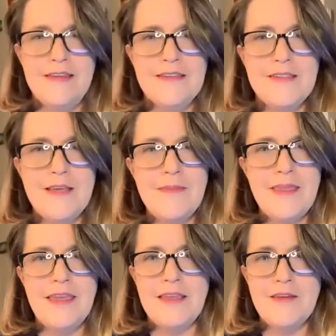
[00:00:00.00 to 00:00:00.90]

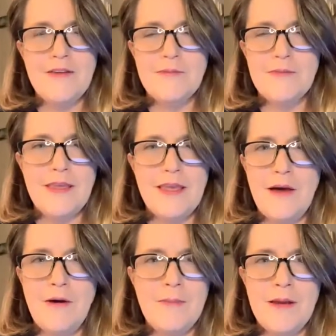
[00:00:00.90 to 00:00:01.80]
something, and you can really
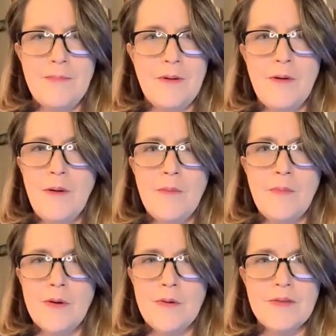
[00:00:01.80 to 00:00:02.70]
open up a whole
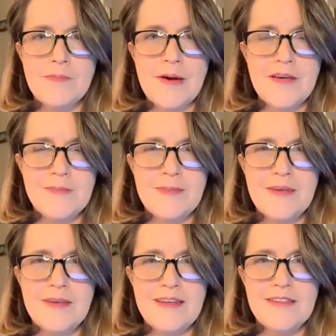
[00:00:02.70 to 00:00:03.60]
world of
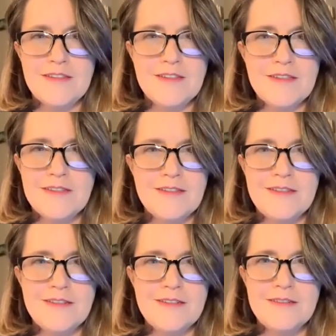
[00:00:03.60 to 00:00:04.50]
possibilities just
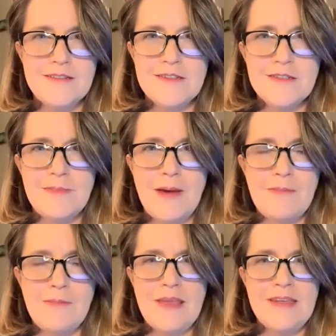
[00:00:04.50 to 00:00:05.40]
by
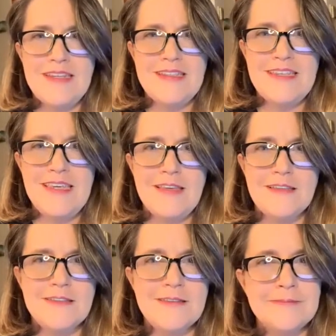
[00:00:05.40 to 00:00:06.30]
planting
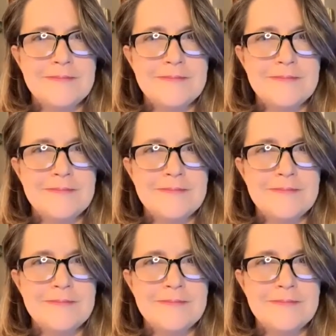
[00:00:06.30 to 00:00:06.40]
seeds.